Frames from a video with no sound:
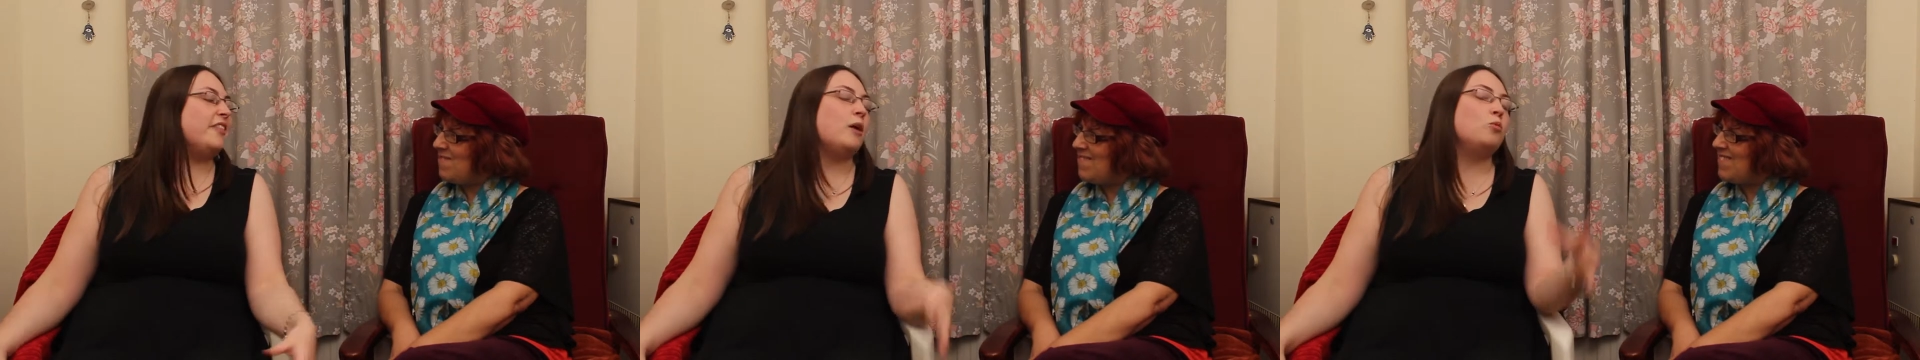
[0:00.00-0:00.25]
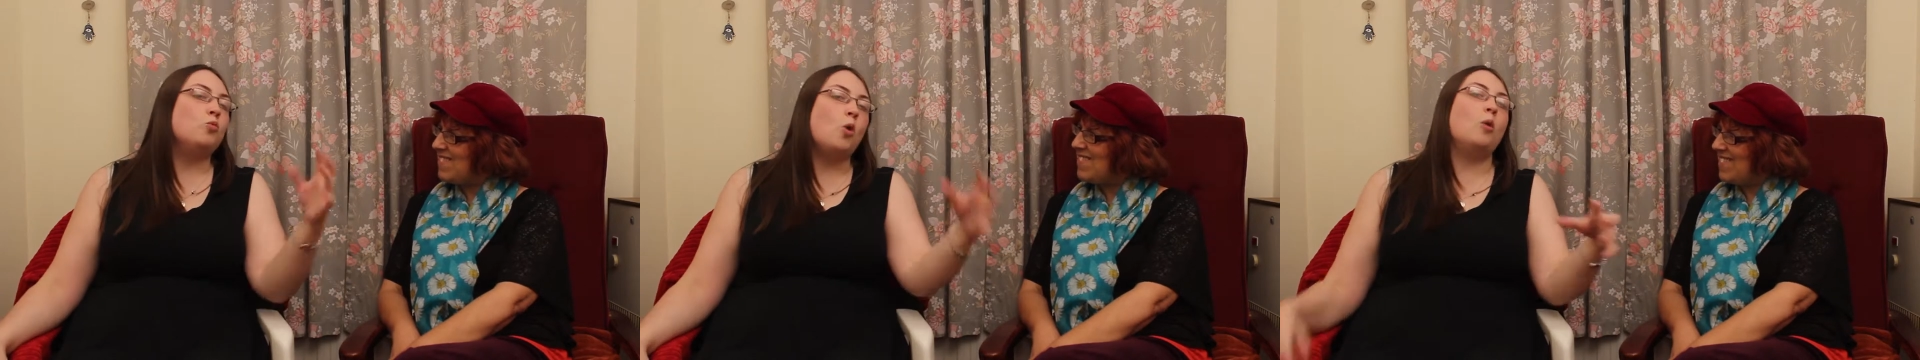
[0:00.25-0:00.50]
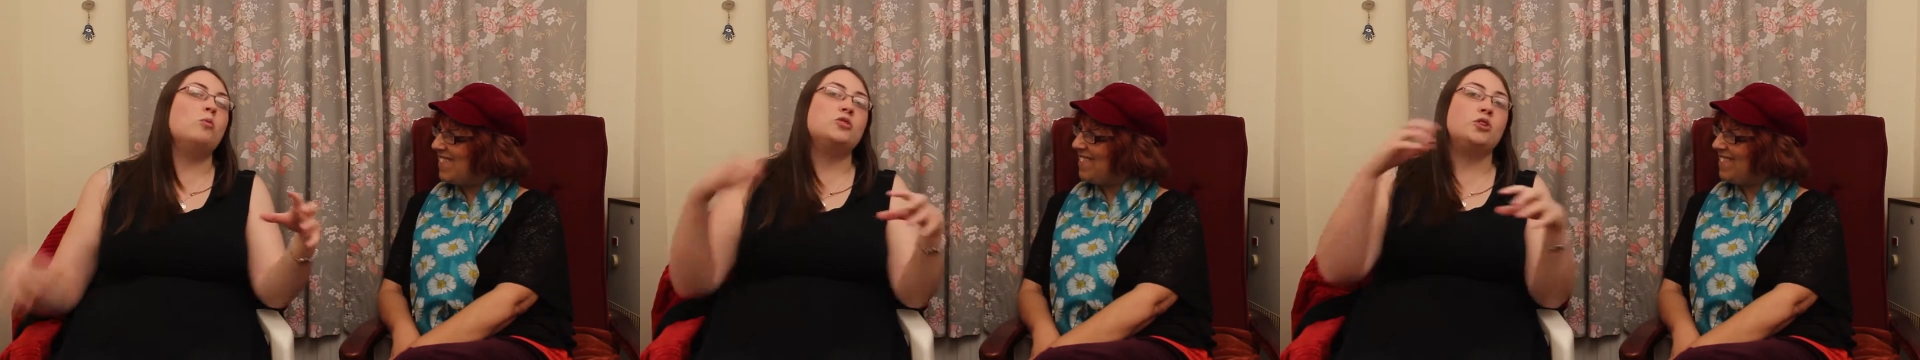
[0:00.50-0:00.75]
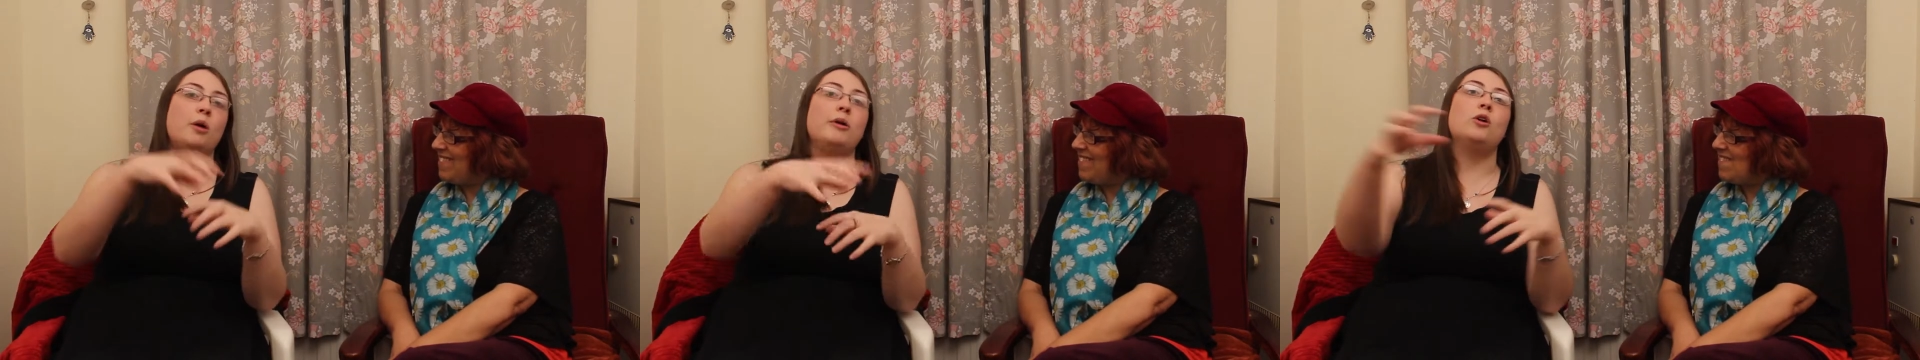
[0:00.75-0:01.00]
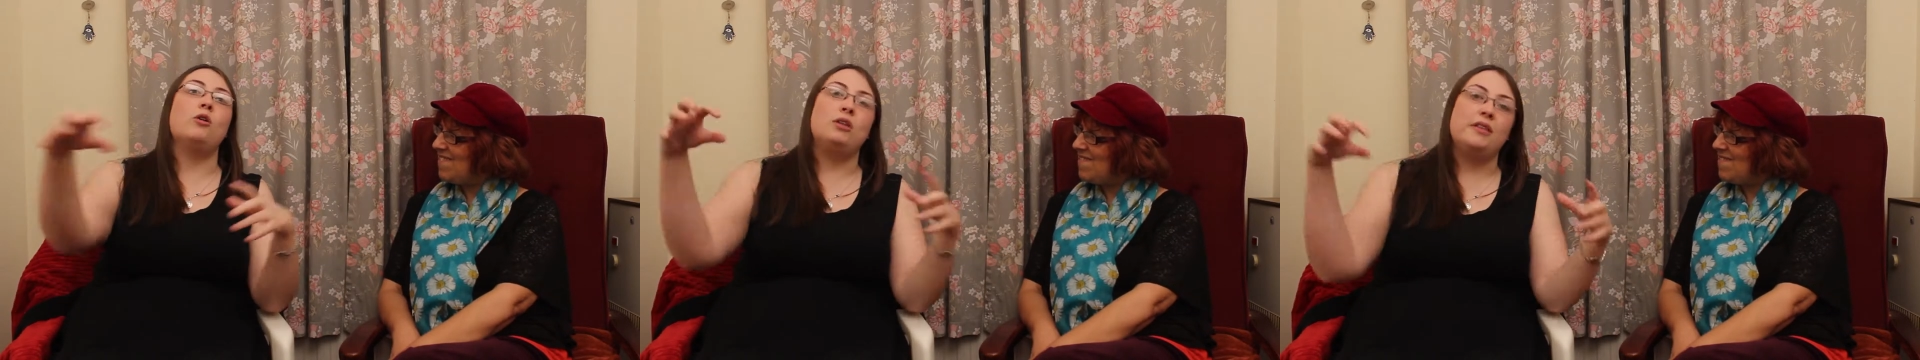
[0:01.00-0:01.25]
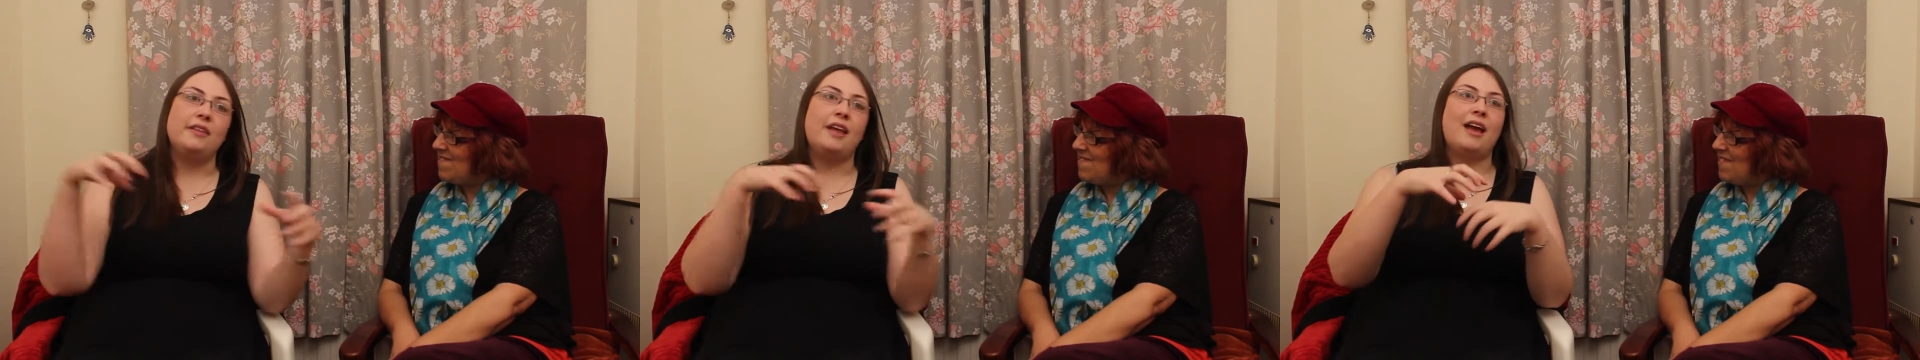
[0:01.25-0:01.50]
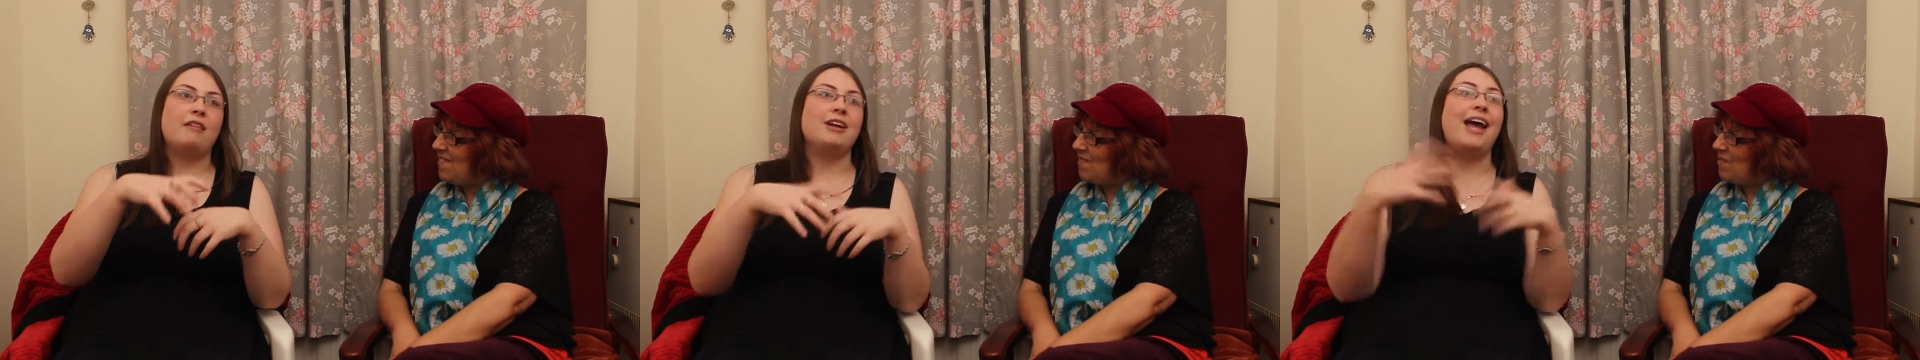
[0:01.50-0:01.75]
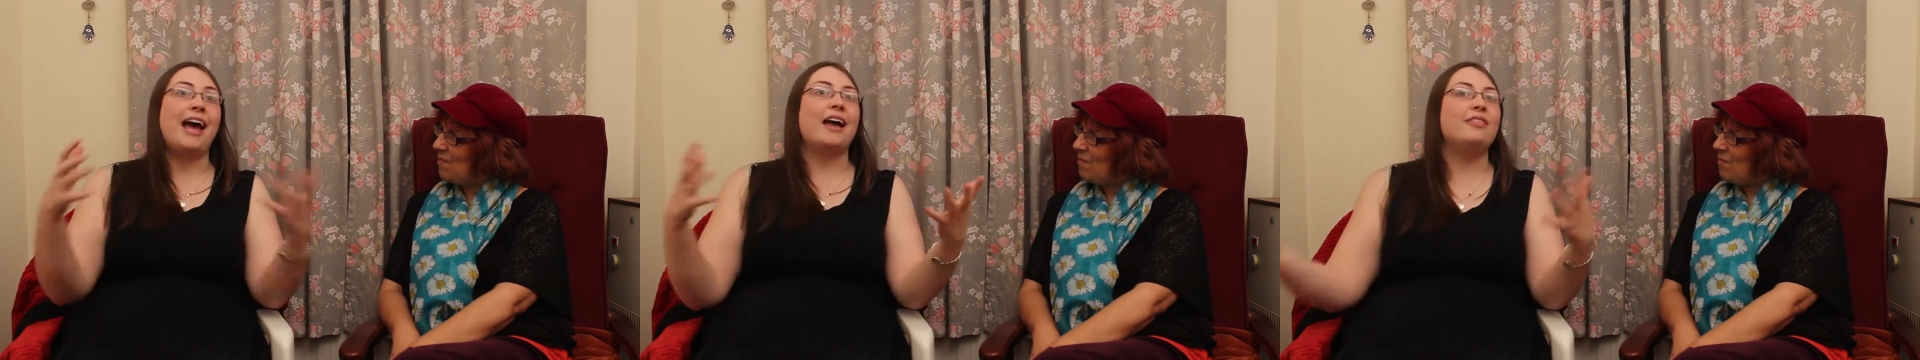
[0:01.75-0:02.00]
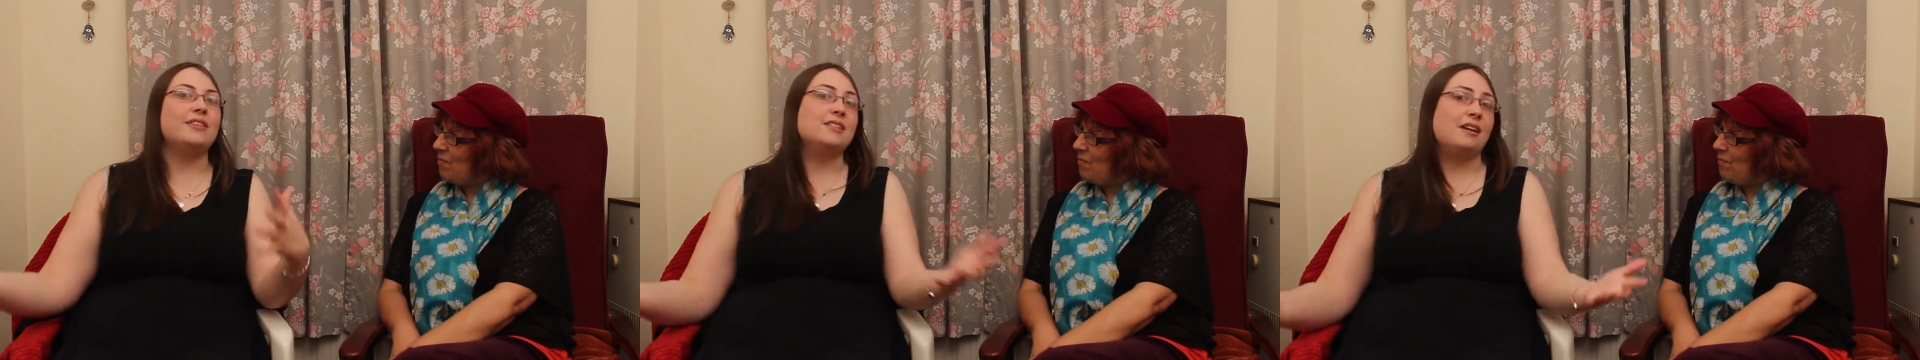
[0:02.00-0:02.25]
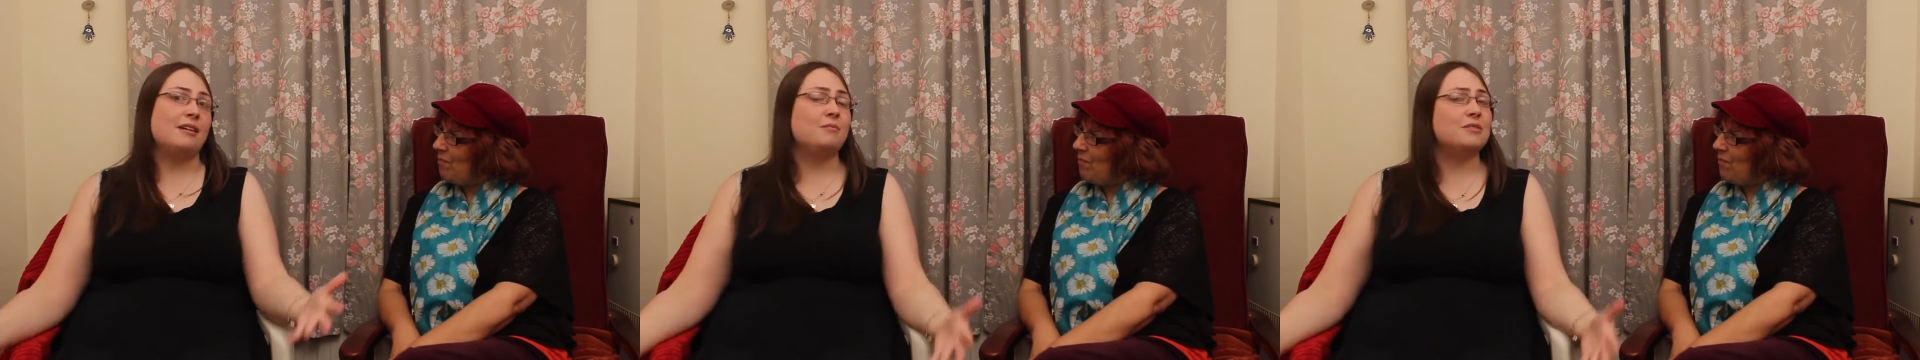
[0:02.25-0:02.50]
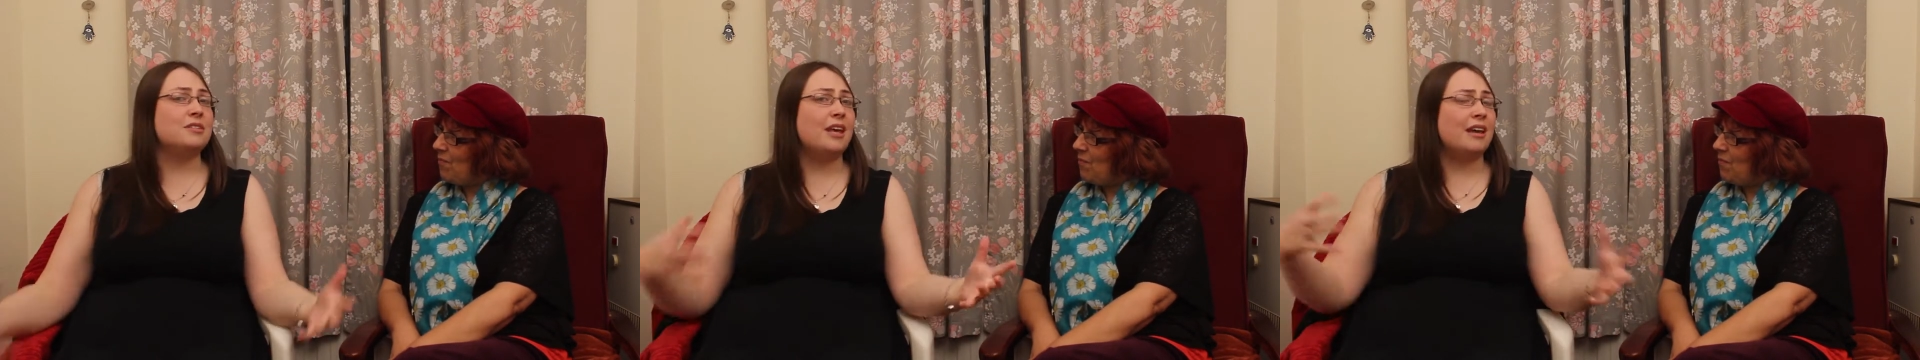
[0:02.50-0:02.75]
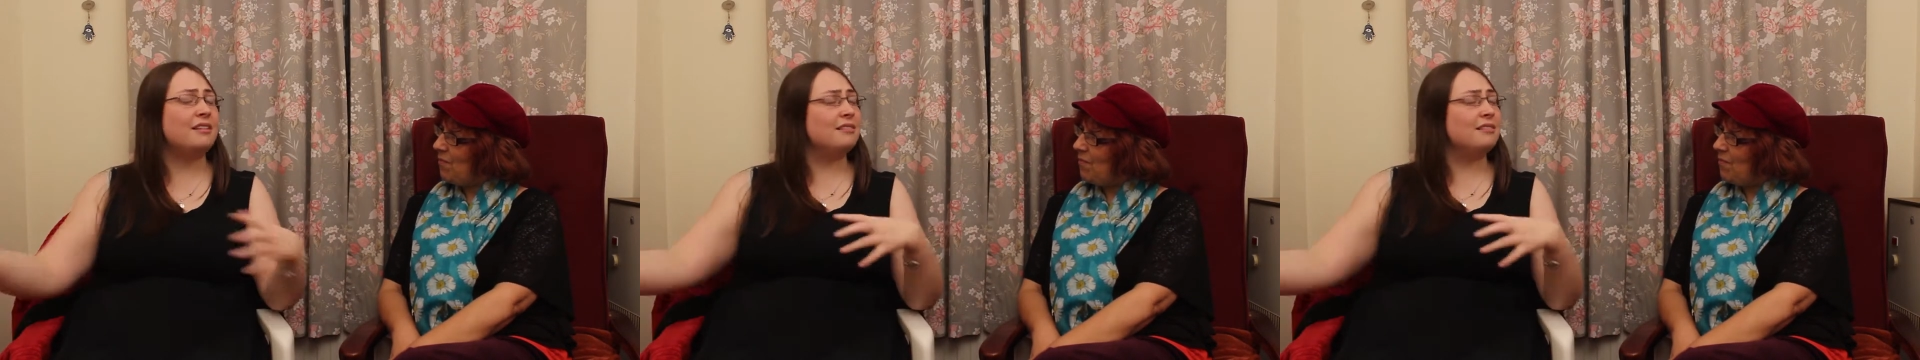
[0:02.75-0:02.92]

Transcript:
Speaker 1: and mm-hmm. then what was going on in the area at the time so they